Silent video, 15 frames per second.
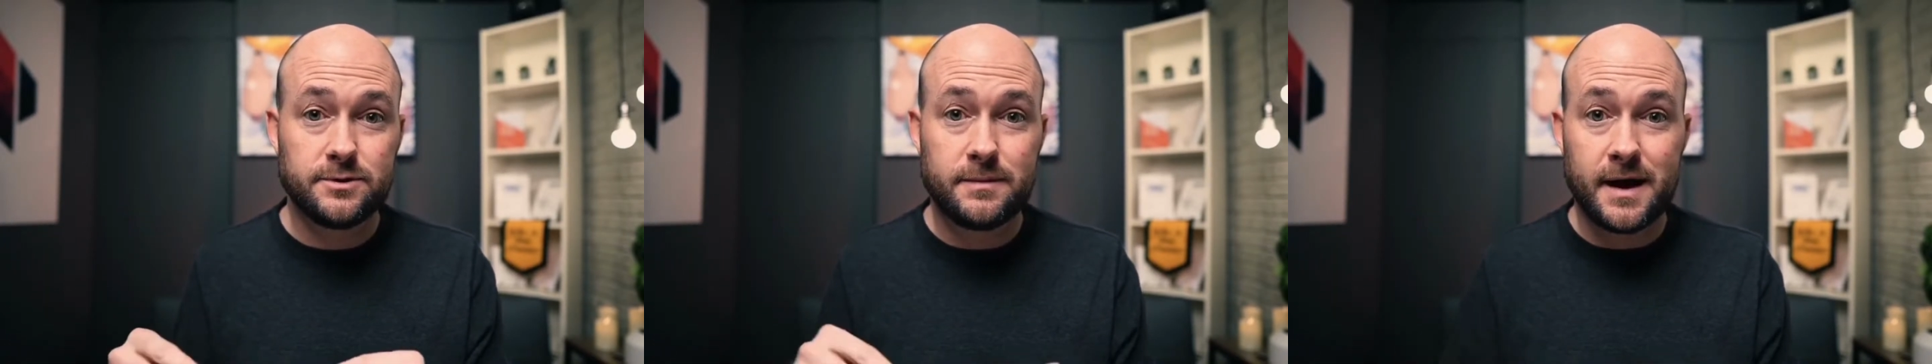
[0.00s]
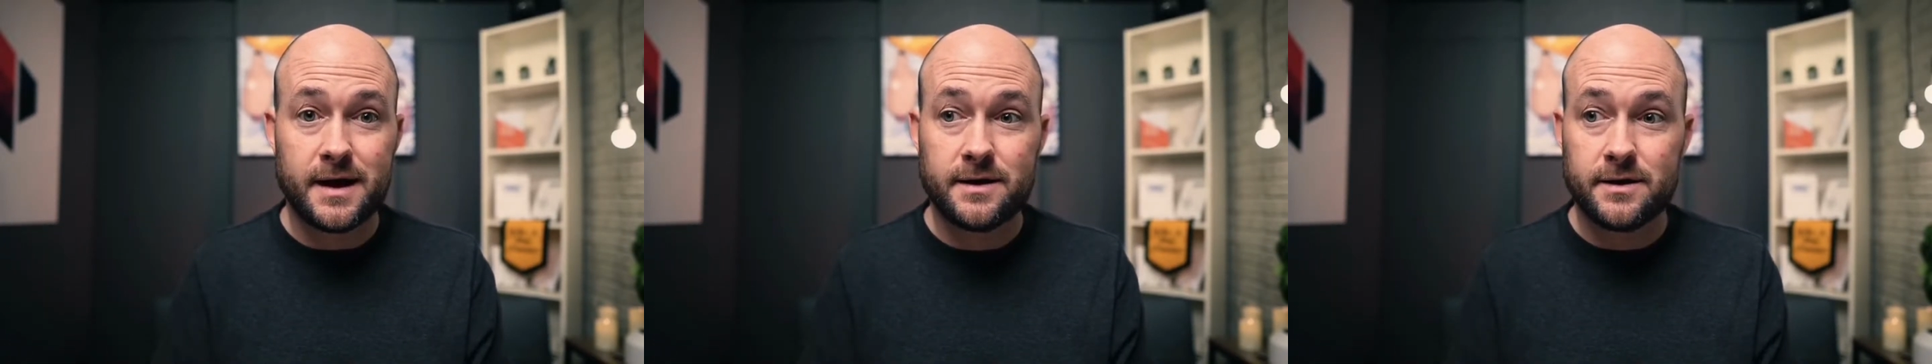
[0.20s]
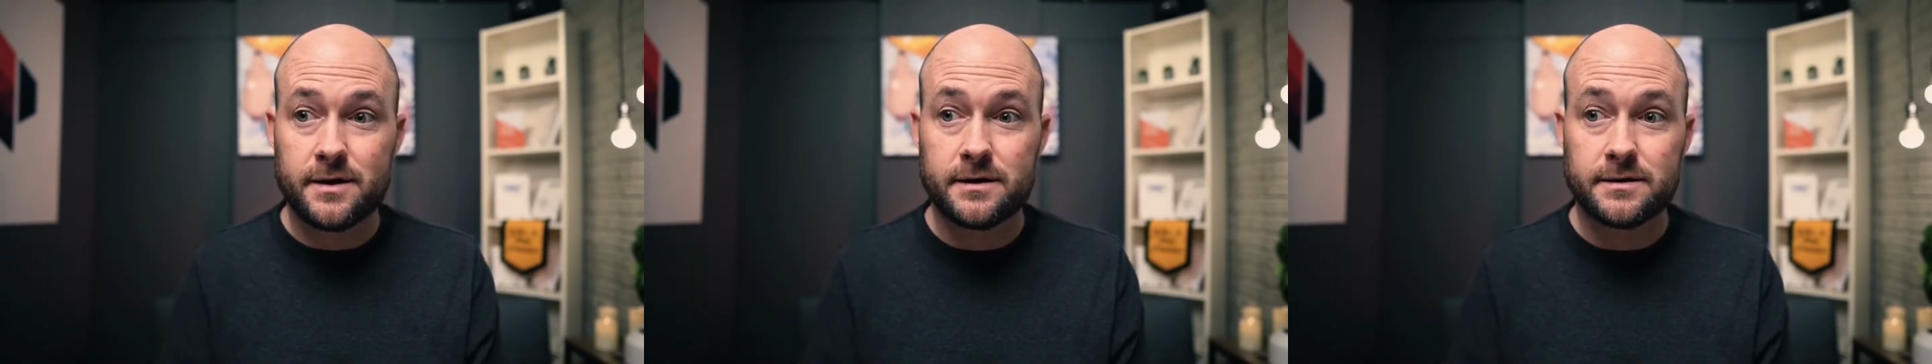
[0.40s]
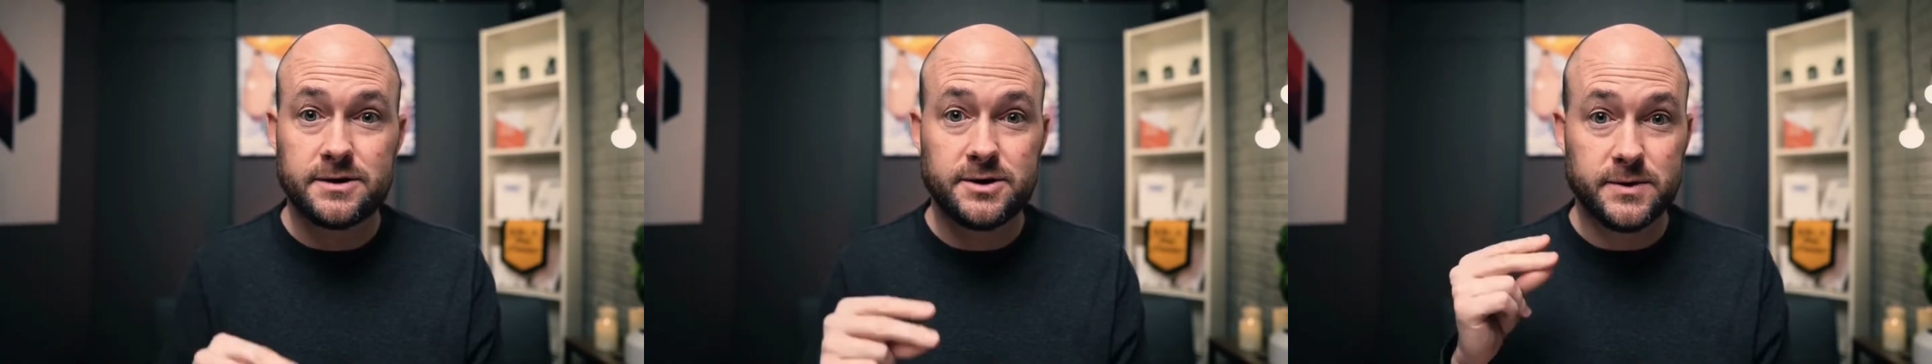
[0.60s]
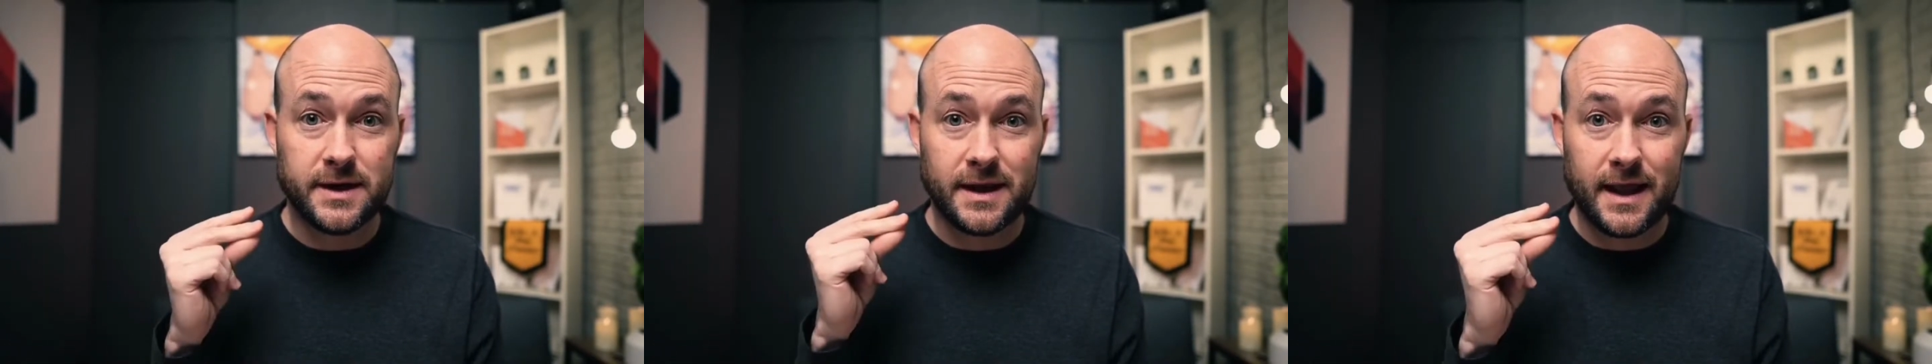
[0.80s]
my yard
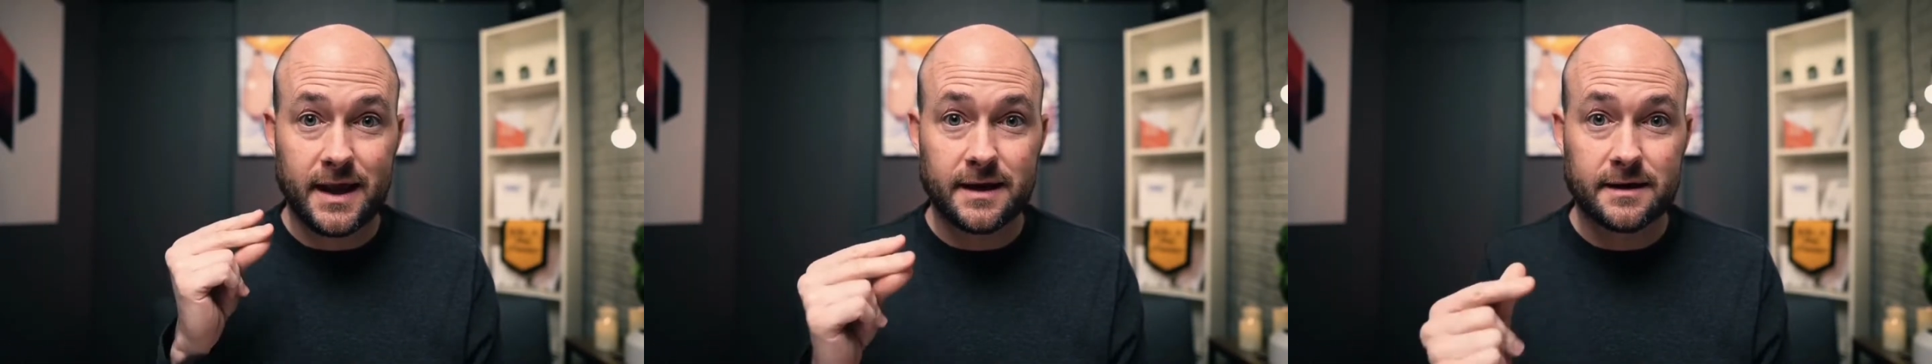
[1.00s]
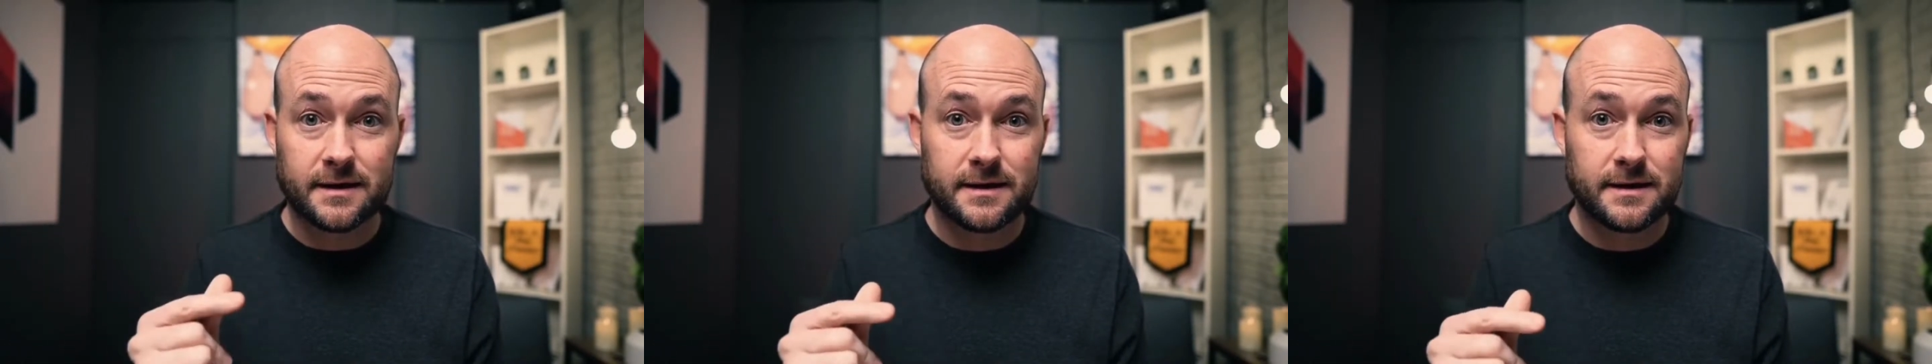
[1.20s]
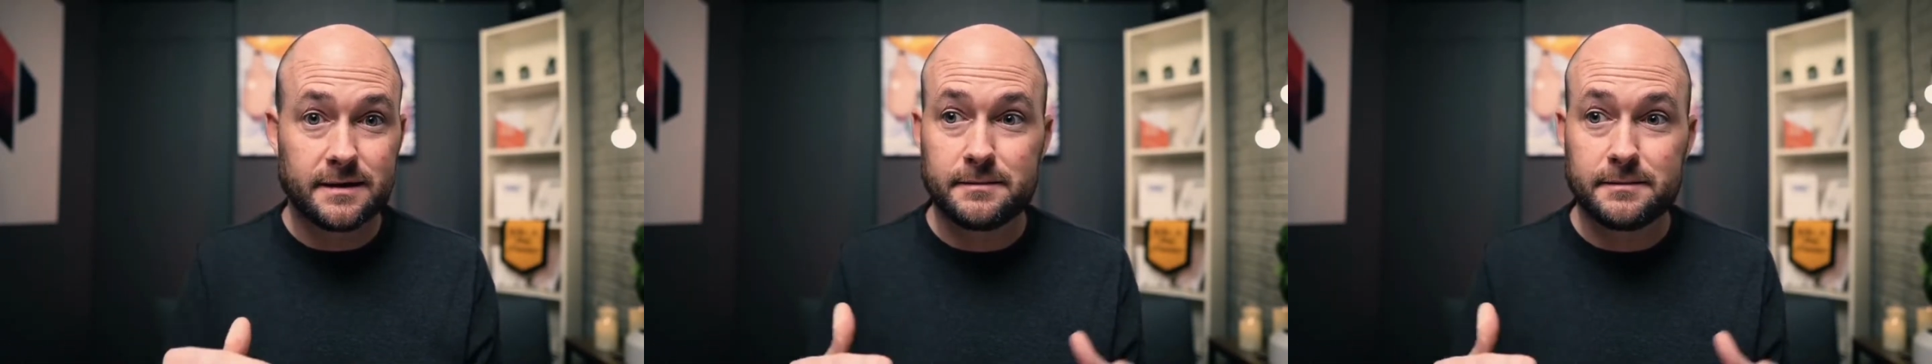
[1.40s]
do it like